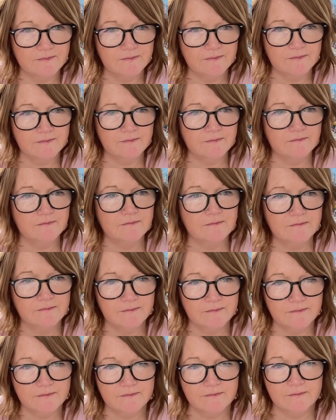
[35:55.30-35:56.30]

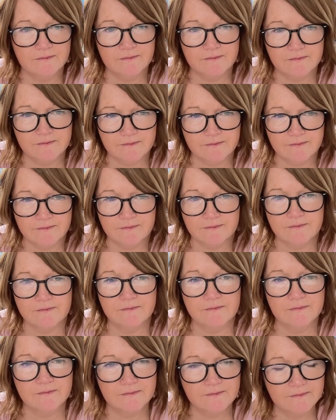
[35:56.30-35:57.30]

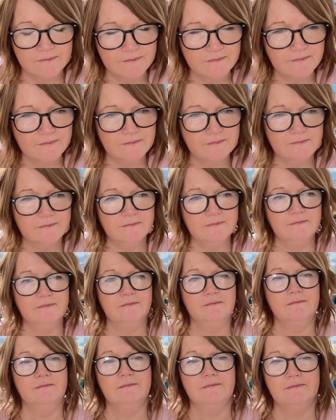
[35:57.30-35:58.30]

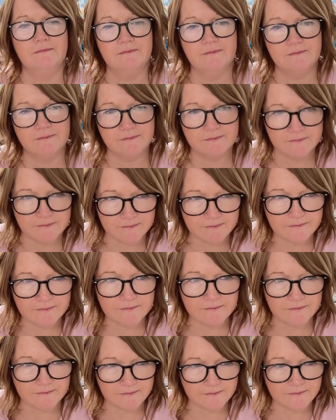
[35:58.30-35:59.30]

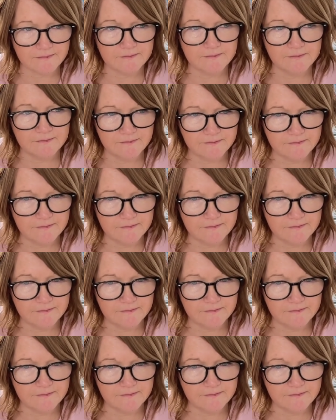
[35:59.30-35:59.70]
[no speech]